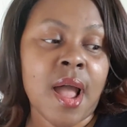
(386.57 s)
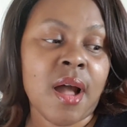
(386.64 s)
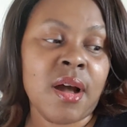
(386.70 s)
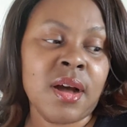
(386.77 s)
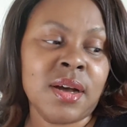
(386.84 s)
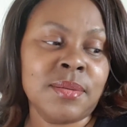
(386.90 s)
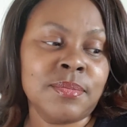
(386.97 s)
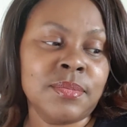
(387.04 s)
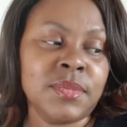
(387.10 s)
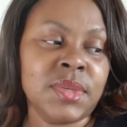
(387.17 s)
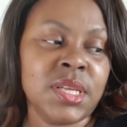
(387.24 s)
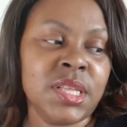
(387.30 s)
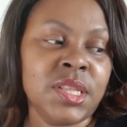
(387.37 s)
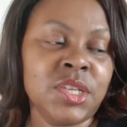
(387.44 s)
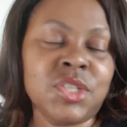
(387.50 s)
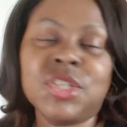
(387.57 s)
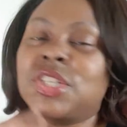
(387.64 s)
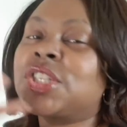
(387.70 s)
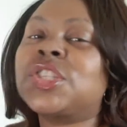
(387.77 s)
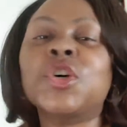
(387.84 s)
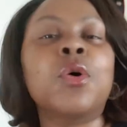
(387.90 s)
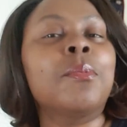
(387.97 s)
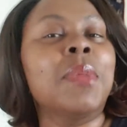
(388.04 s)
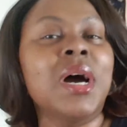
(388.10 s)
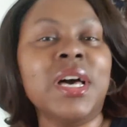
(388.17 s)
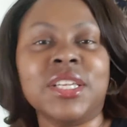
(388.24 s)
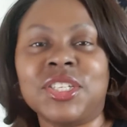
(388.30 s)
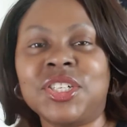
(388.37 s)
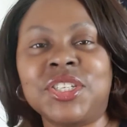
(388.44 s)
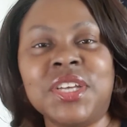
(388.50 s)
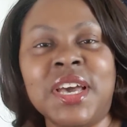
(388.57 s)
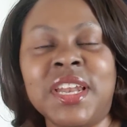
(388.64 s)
There's just so much.